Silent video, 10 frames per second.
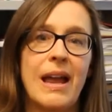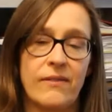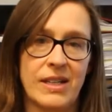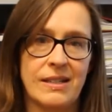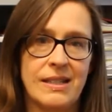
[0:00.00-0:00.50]

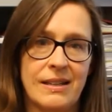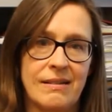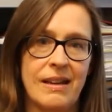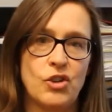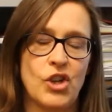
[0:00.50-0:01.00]
evident
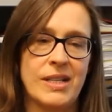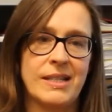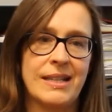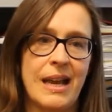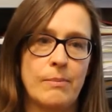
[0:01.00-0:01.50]
in
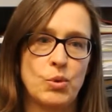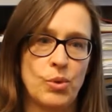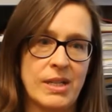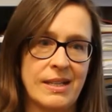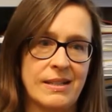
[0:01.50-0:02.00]
Justice Camp's
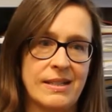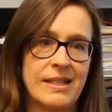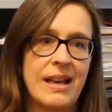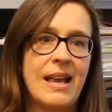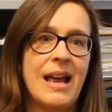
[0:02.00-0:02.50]
reasons,